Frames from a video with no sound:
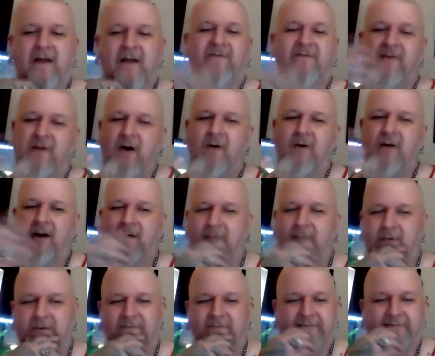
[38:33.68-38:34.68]
that's another one I
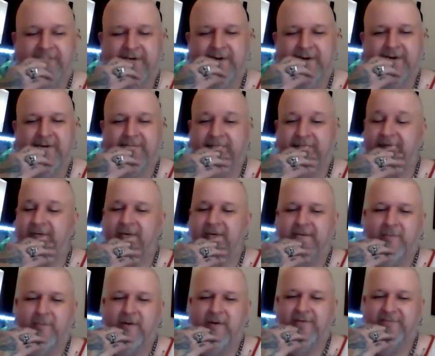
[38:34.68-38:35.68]
want to see. Yeah, I'll have
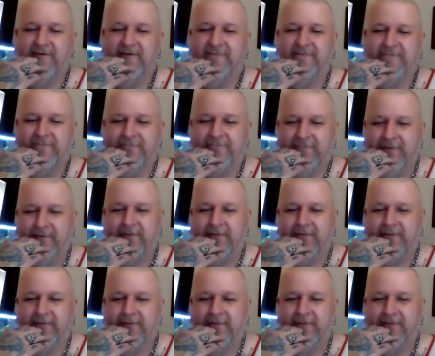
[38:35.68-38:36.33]
to watch that too.